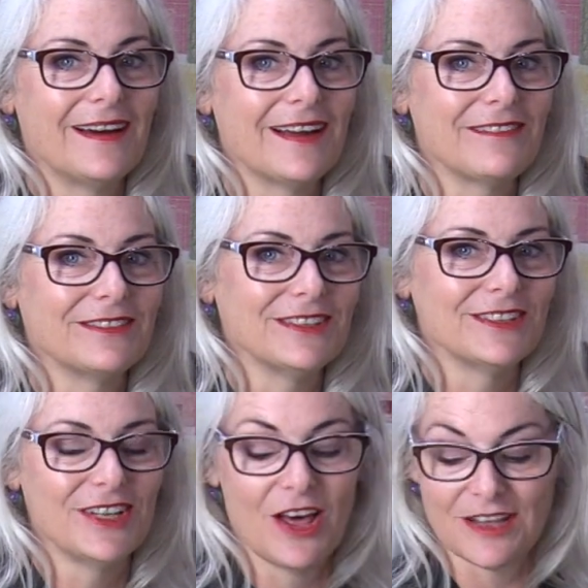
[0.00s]
I have
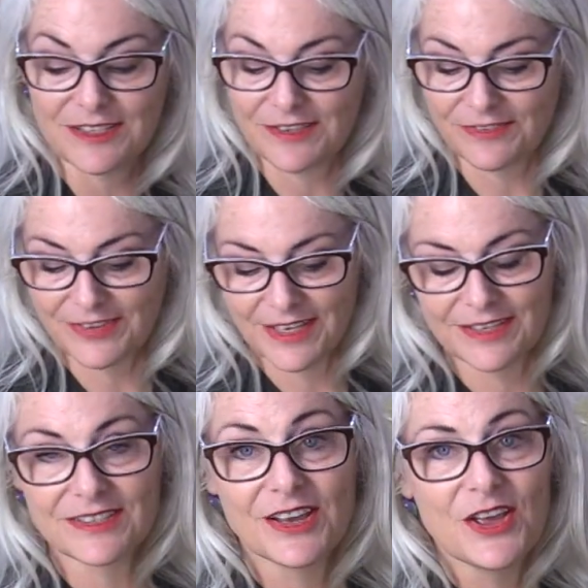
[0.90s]
lots of
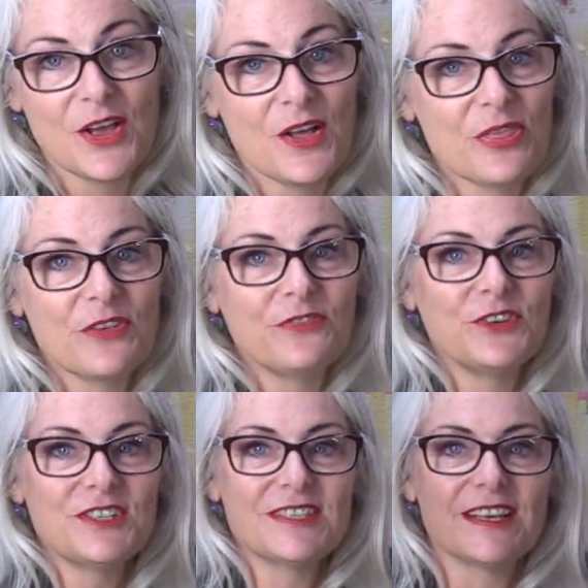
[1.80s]
things. The
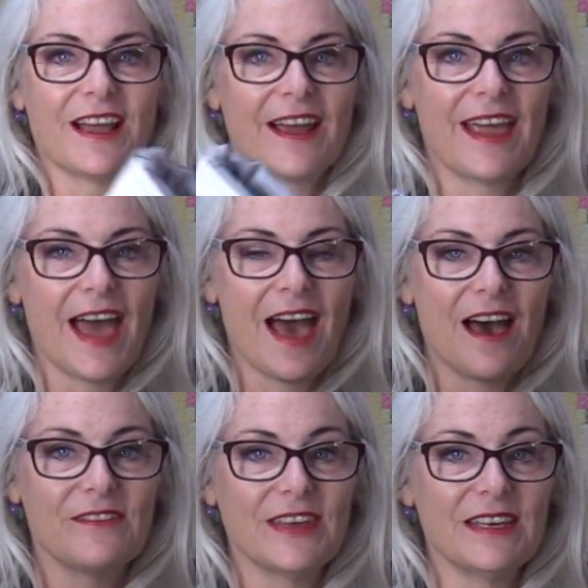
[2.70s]
first thing I
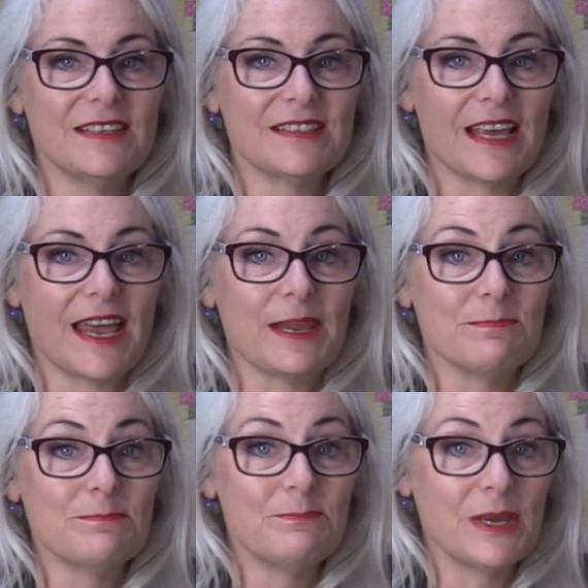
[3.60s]
have is a
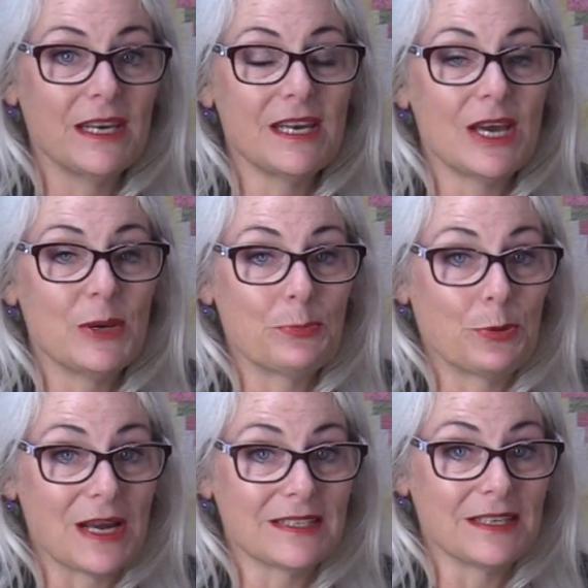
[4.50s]
big
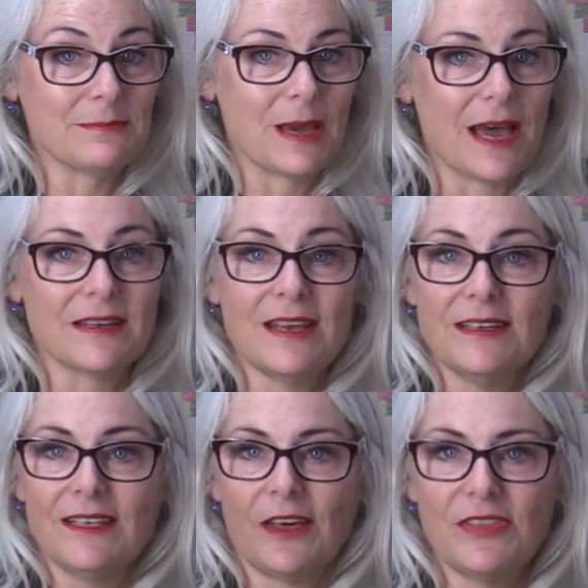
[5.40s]
pressing mat.
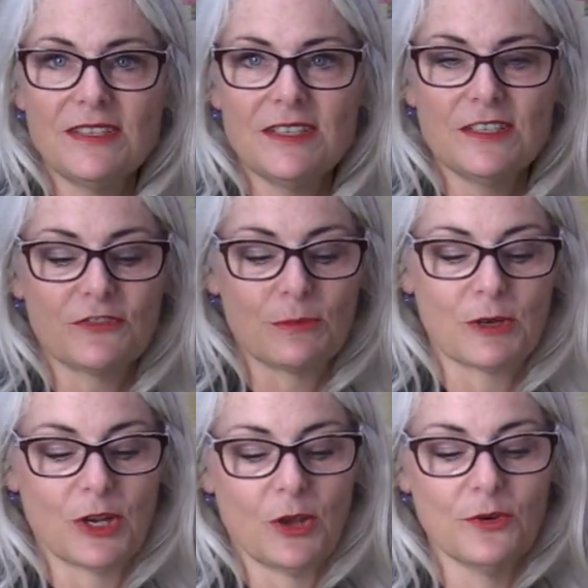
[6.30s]
Now this is from
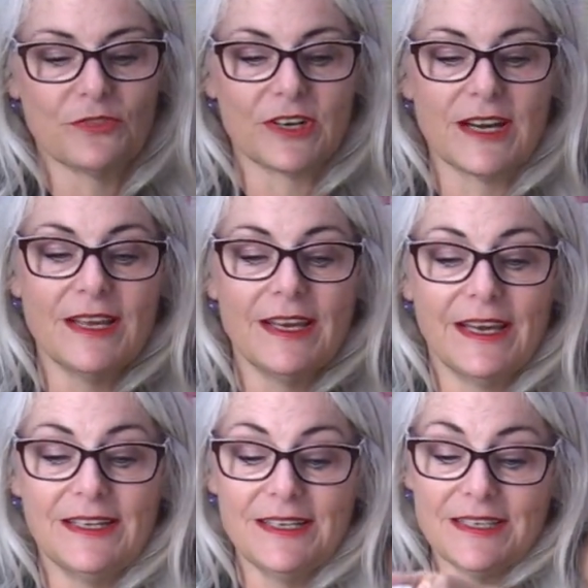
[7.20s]
Clover,
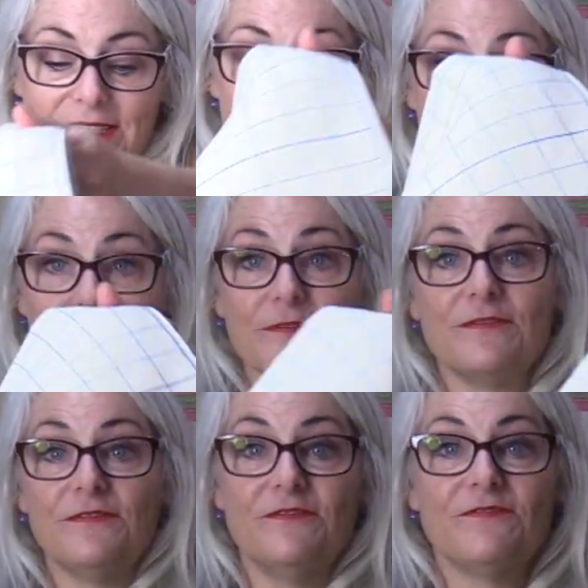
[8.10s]
and it is a
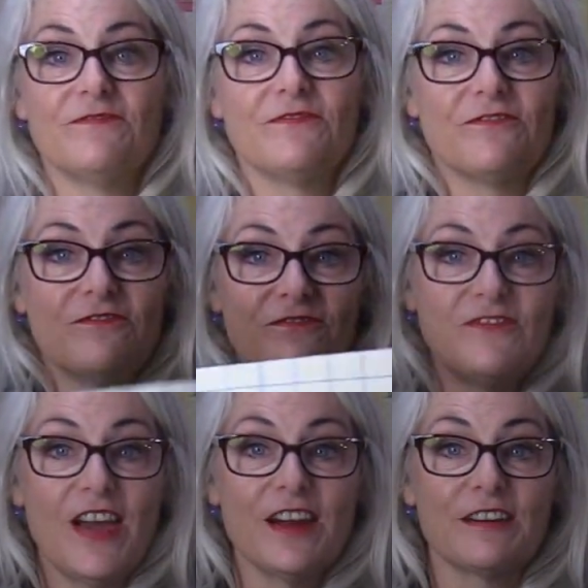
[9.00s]

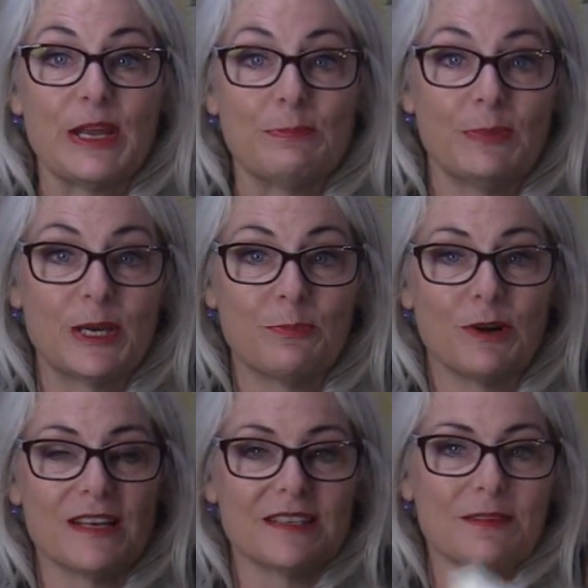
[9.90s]
very big
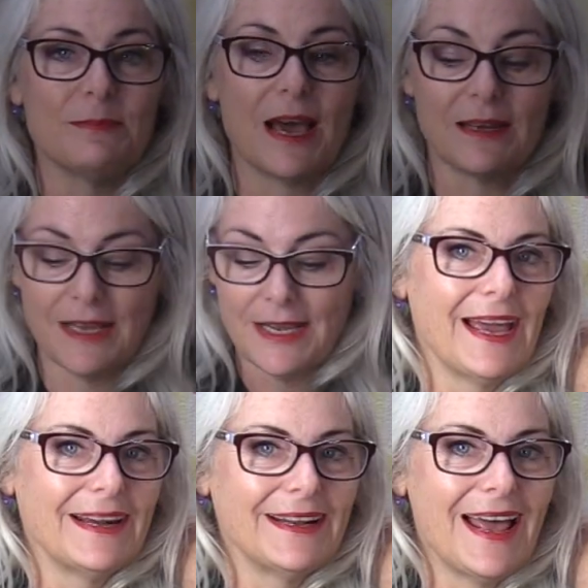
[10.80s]
pressing mat.
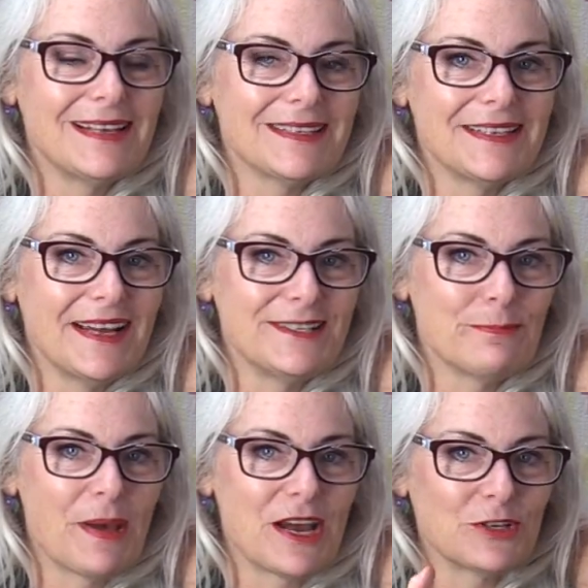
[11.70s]
And it has a nice
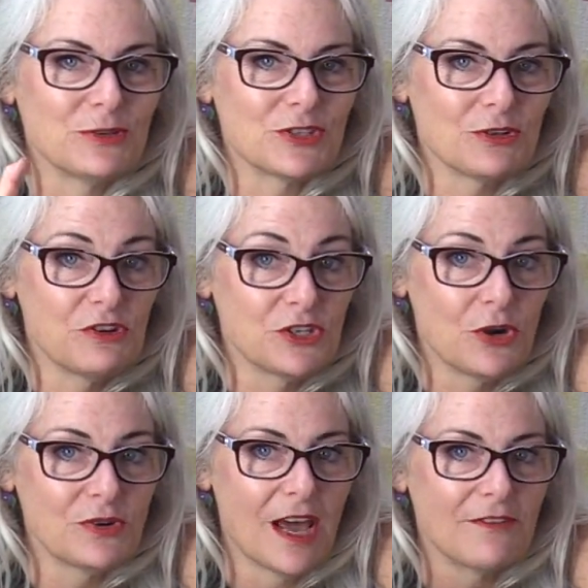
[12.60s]
back to it, so I
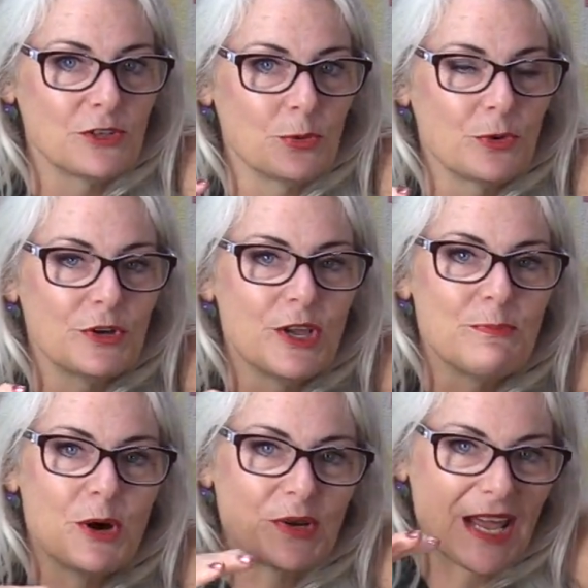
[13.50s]
don't have to worry
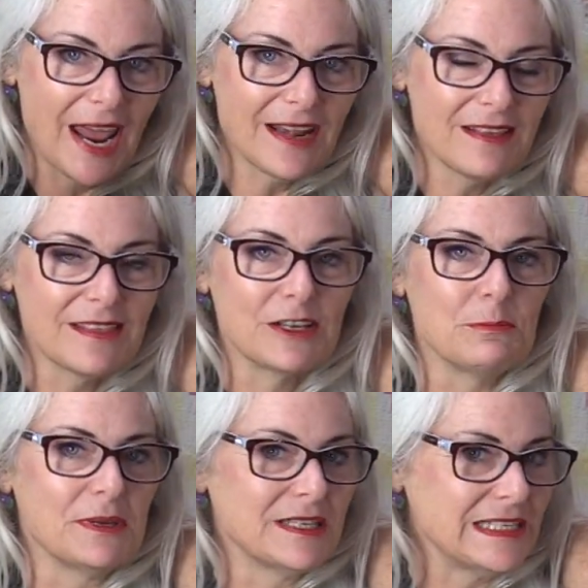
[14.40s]
about
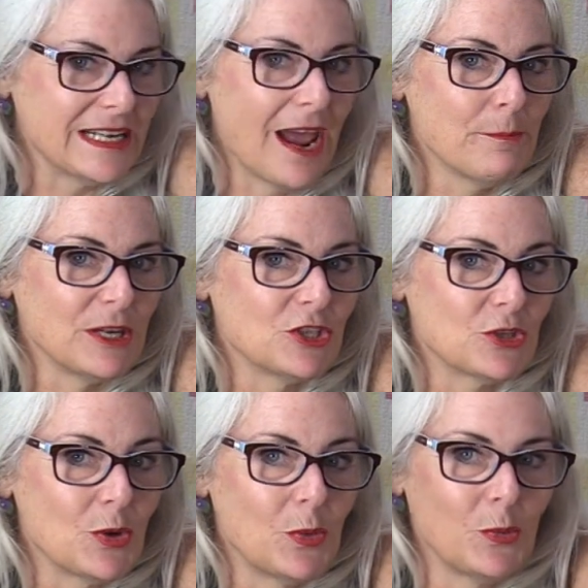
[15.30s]
anything being
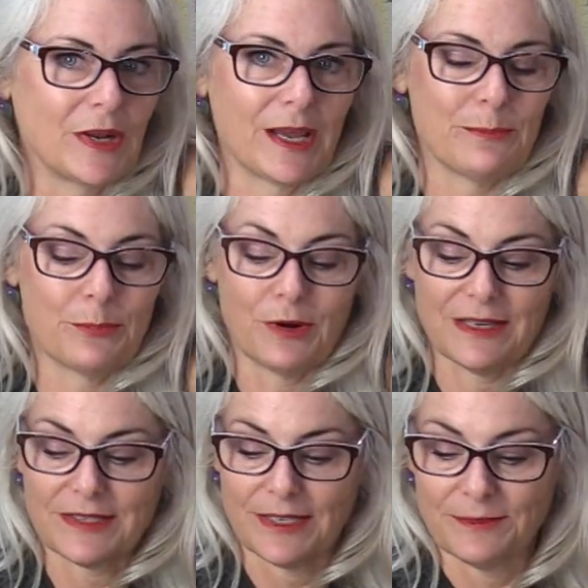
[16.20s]
damaged when I'm
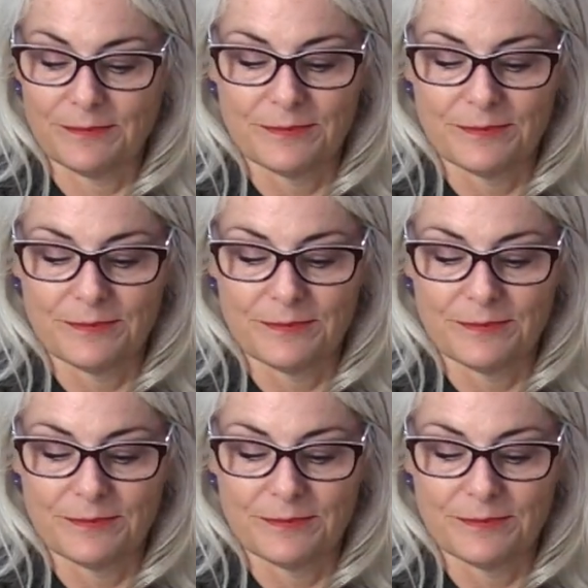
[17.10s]
pressing.